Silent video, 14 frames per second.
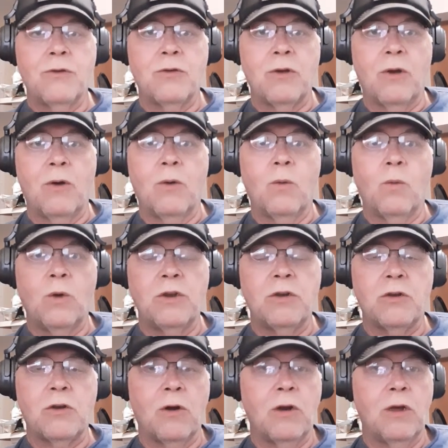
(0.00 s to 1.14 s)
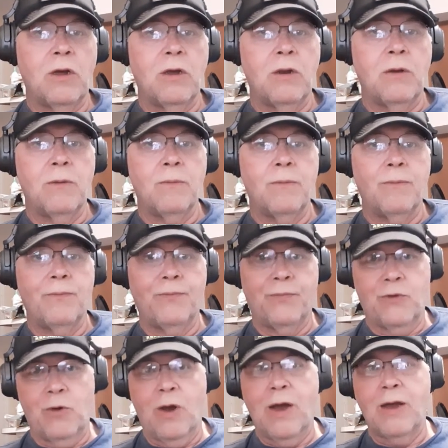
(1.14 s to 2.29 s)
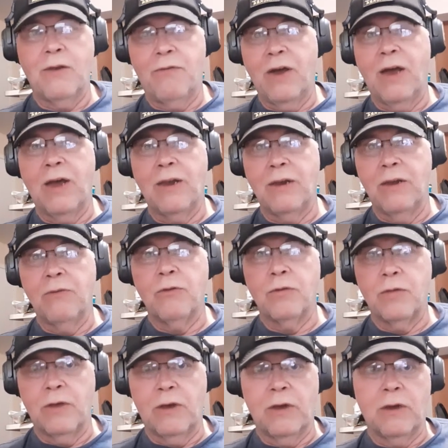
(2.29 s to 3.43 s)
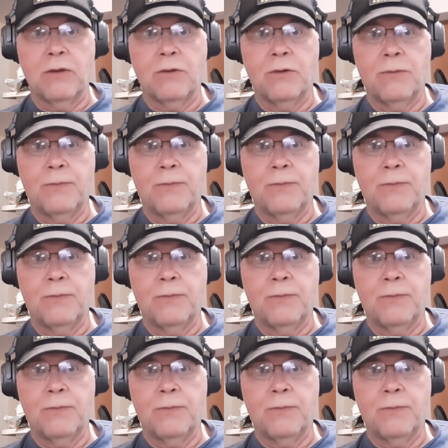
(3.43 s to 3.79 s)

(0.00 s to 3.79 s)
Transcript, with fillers: So we started trying to find different things.